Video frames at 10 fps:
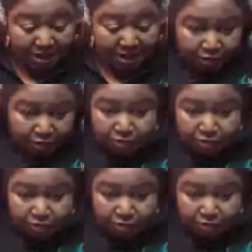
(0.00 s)
Of course,
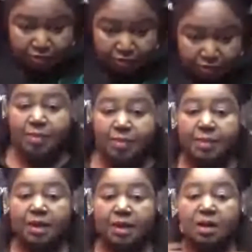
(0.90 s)
you know I love
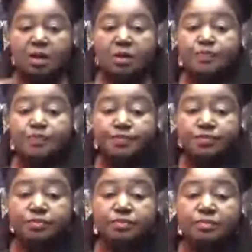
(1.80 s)
popping my
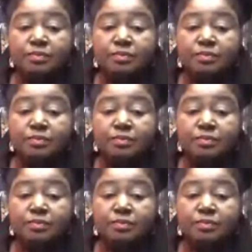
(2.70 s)
collar.